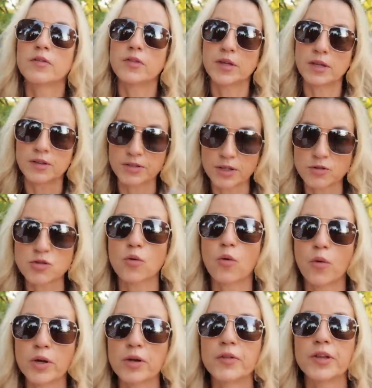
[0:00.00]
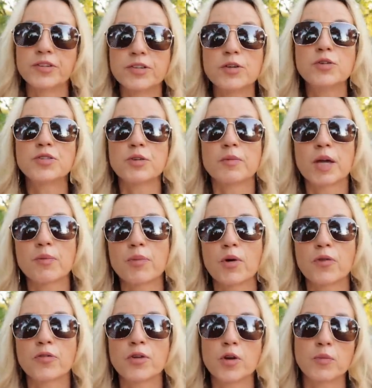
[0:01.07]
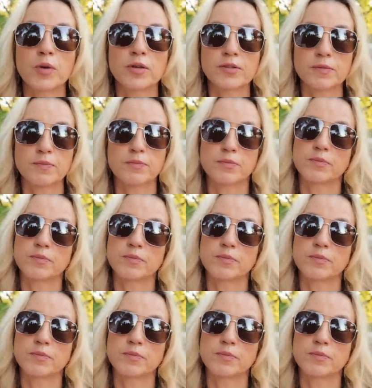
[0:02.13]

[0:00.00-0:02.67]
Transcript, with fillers: the essential oil that's used to make perfume, is